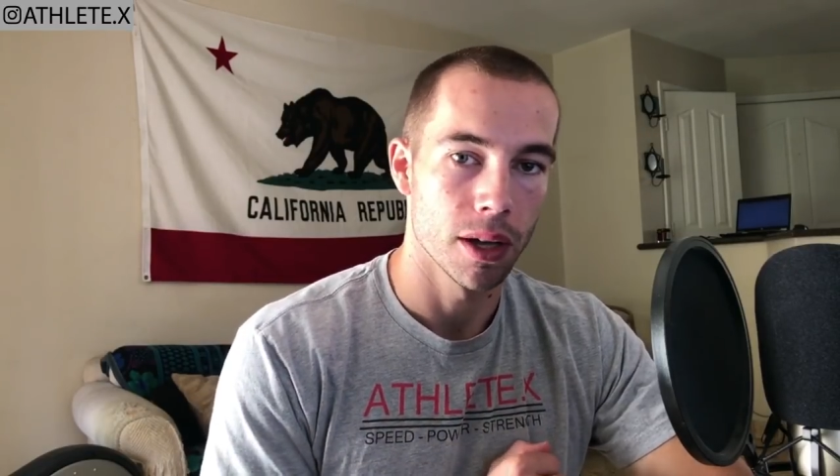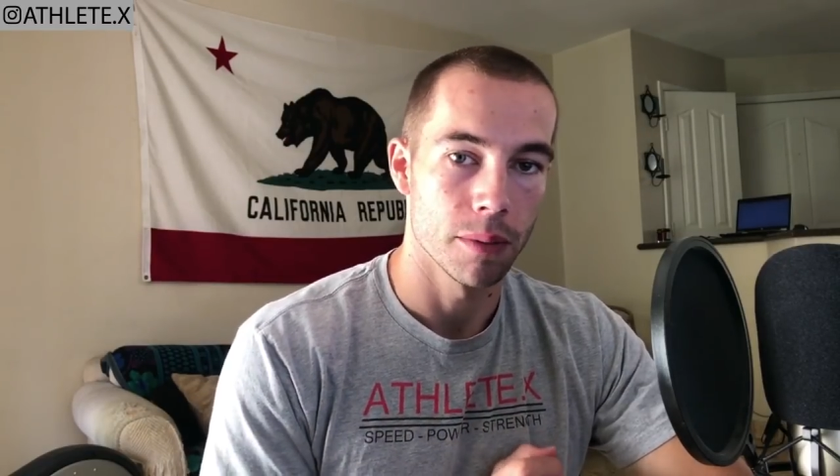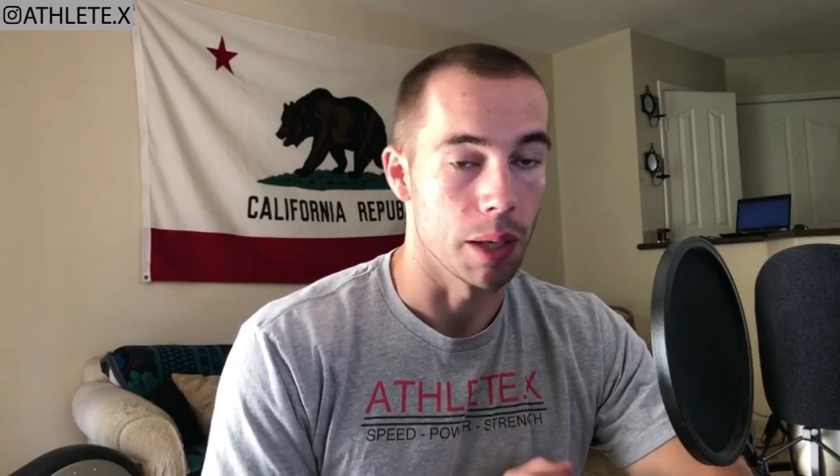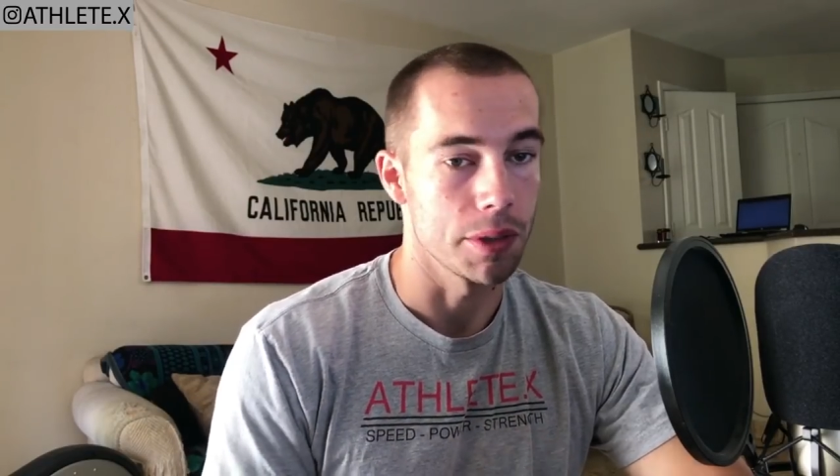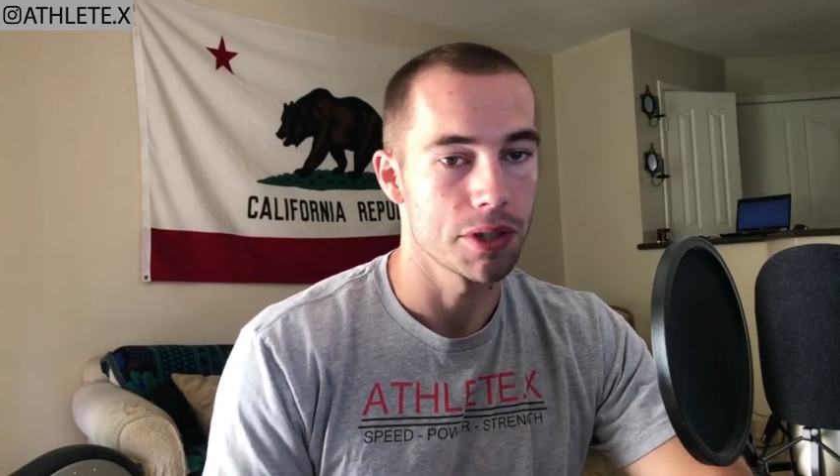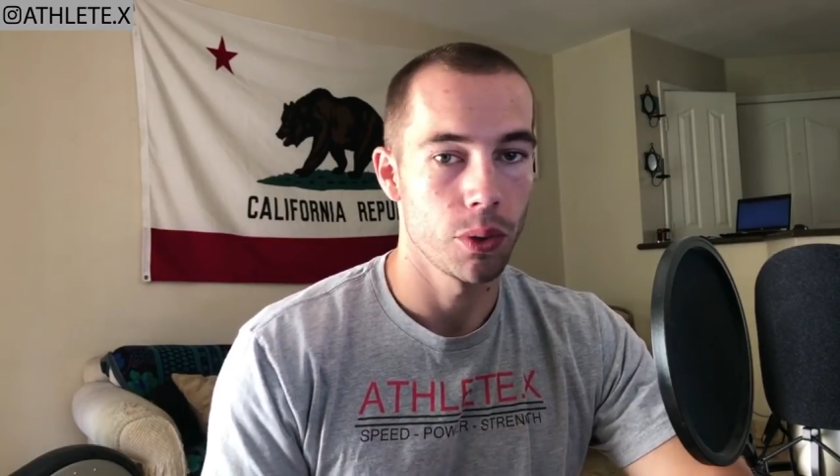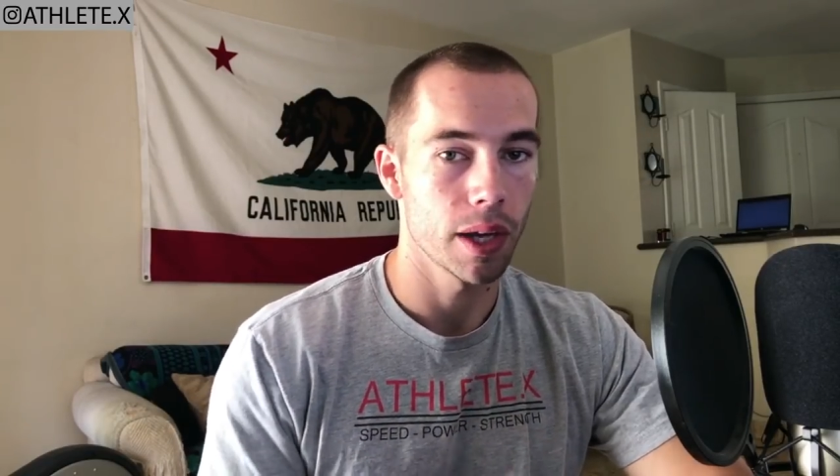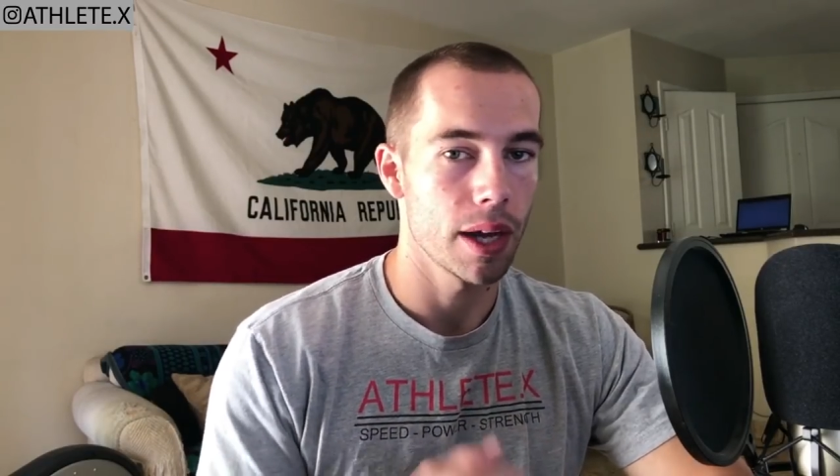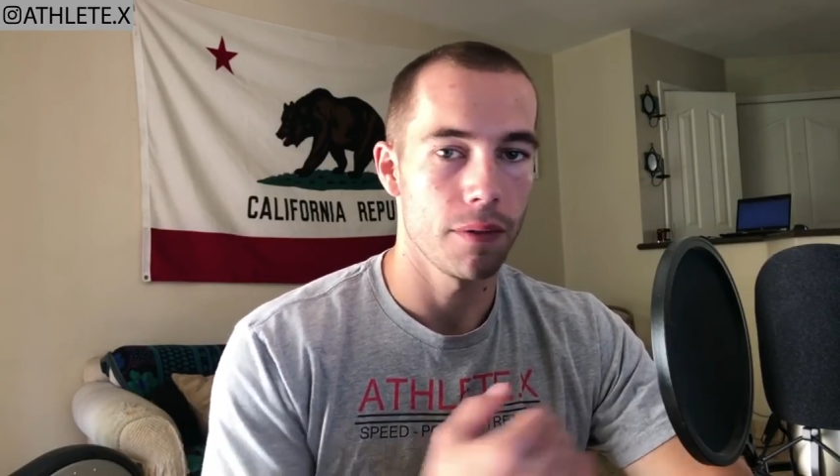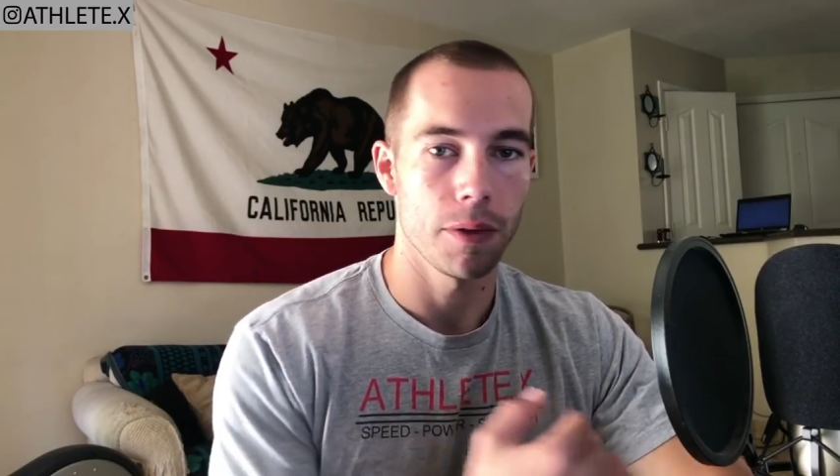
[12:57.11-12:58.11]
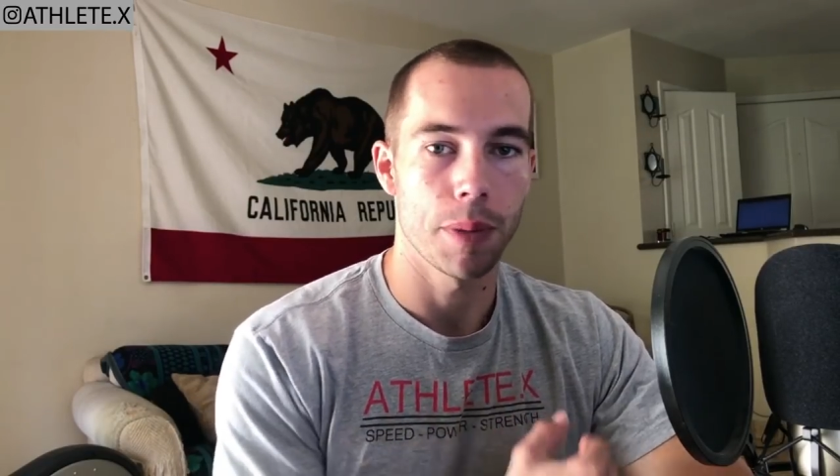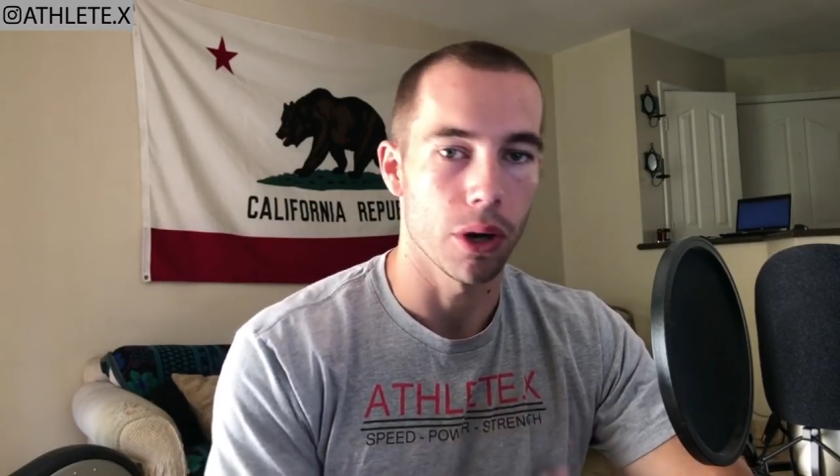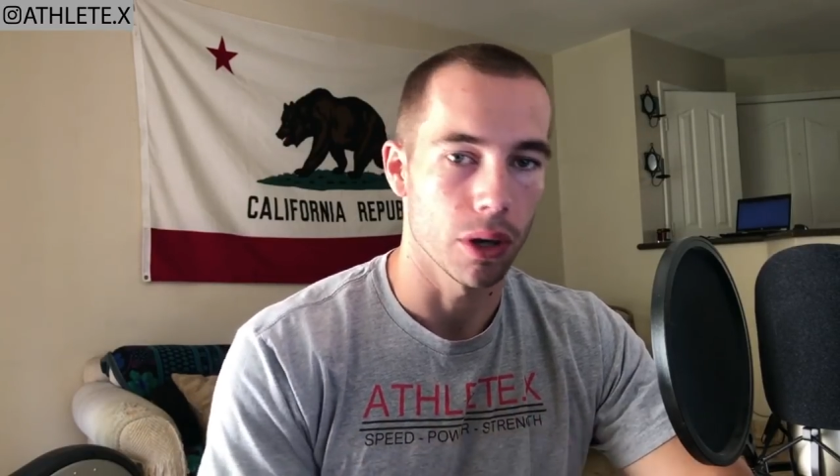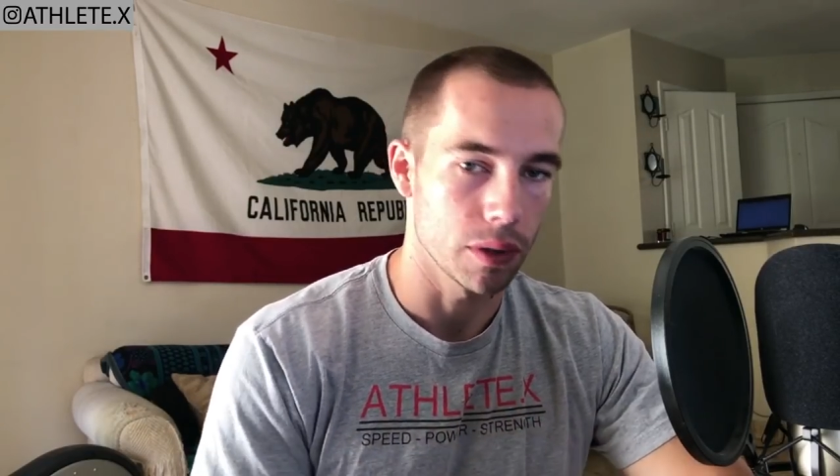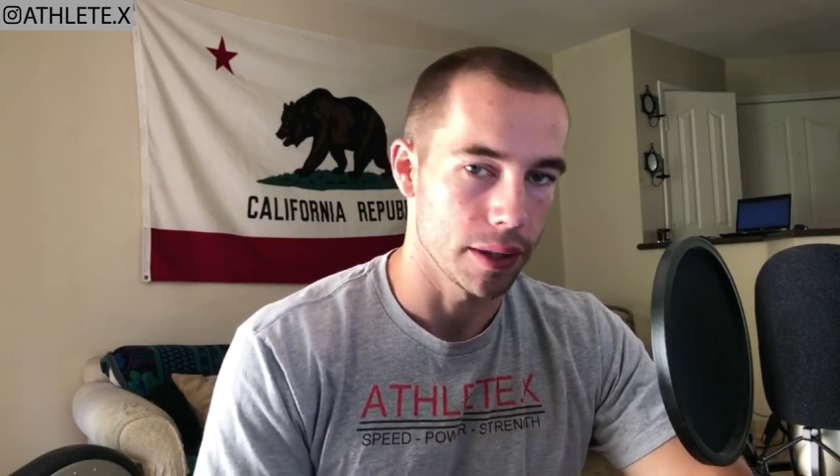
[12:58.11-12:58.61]
Maybe it's doing a heavy
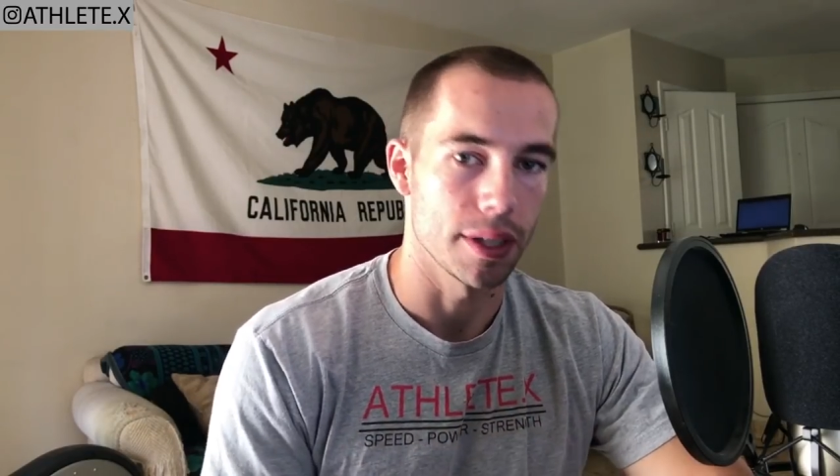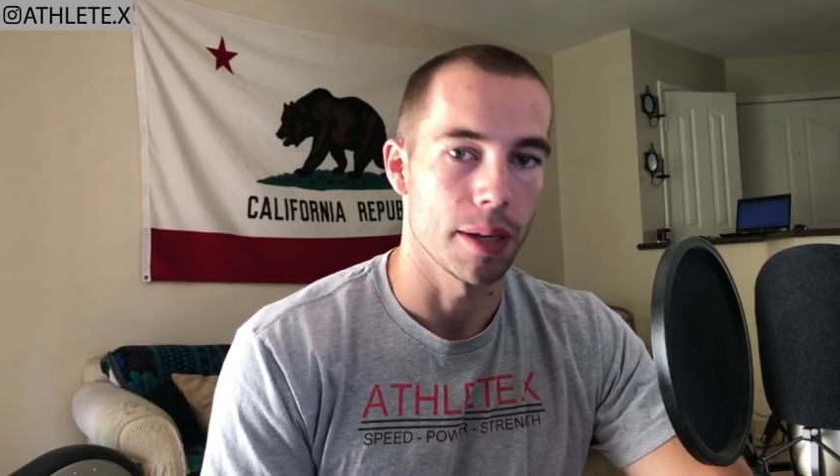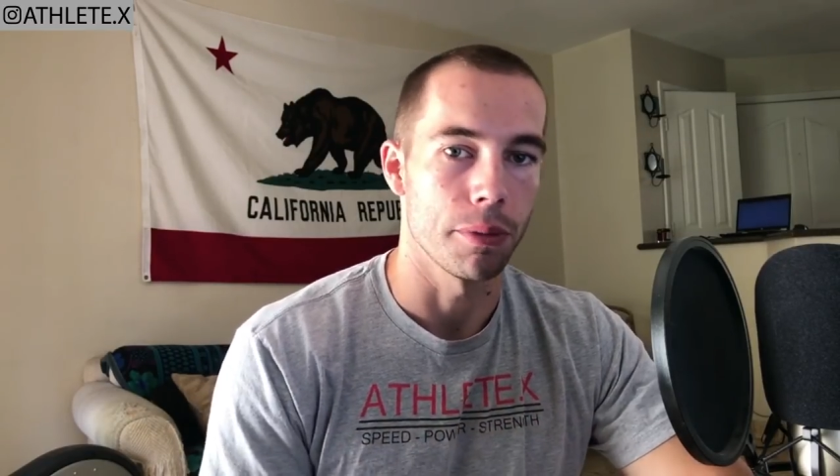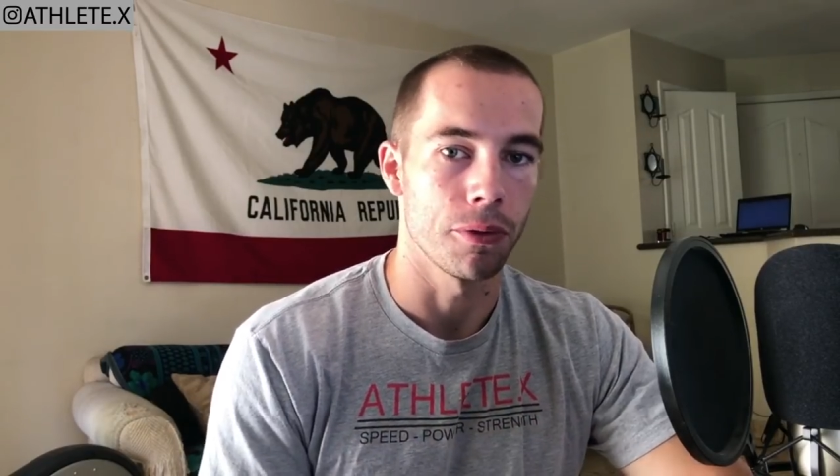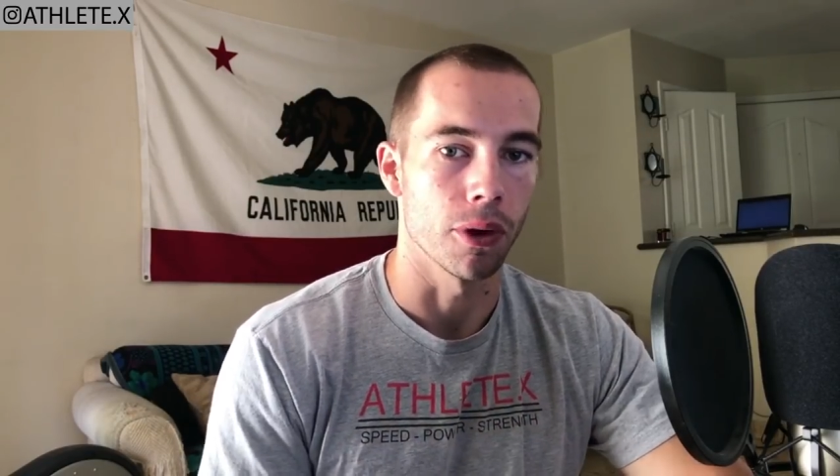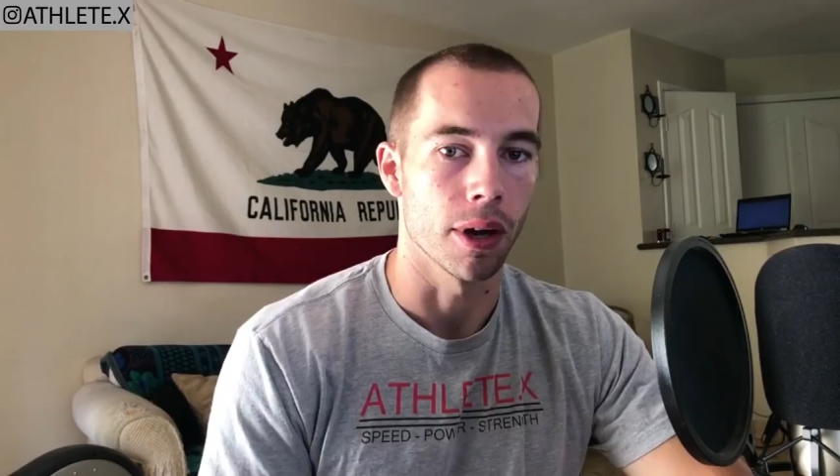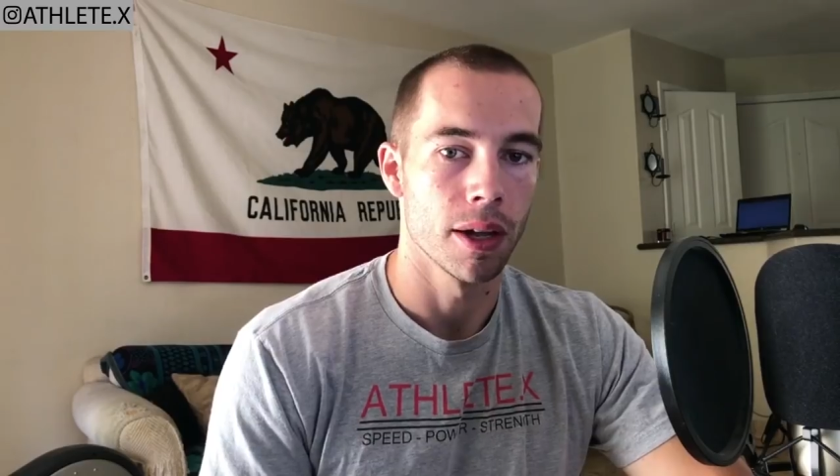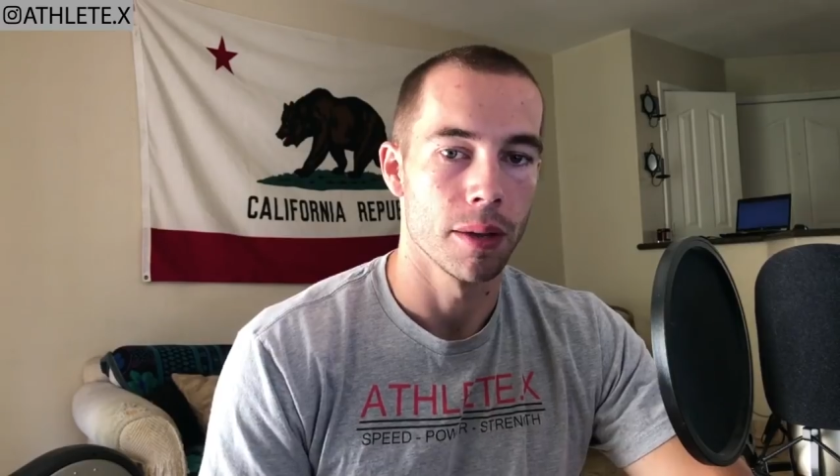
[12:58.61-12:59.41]
power clean the night before.